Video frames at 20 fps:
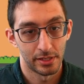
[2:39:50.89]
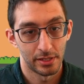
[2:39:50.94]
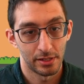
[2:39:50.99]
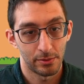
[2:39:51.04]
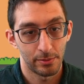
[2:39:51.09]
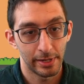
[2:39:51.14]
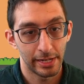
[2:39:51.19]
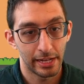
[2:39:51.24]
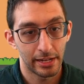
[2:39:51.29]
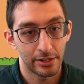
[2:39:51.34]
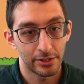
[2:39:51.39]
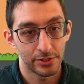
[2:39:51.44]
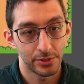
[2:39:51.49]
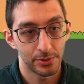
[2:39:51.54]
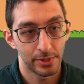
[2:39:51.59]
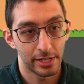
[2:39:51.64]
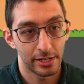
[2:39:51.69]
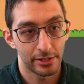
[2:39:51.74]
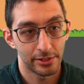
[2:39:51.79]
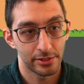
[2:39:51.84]
We got our 2
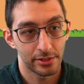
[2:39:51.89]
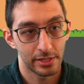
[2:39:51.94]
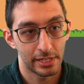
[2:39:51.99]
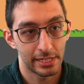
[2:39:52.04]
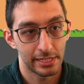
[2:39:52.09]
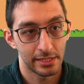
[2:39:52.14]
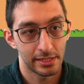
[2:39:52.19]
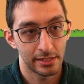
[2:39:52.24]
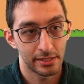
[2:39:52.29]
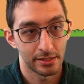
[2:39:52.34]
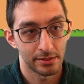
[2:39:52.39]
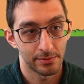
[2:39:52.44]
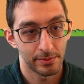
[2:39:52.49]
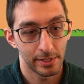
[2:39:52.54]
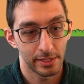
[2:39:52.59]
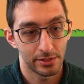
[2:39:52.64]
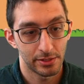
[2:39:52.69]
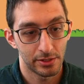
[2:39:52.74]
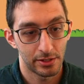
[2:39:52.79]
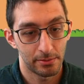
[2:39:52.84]
character classes. We
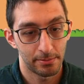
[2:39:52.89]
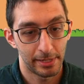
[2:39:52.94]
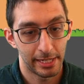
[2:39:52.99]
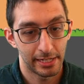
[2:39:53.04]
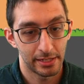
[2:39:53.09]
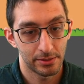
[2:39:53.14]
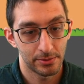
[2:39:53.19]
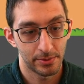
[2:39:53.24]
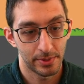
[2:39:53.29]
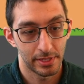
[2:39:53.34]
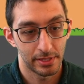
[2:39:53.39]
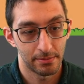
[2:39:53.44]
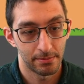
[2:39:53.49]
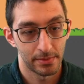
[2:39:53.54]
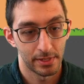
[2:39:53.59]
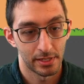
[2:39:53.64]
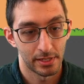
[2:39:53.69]
can start battles with them.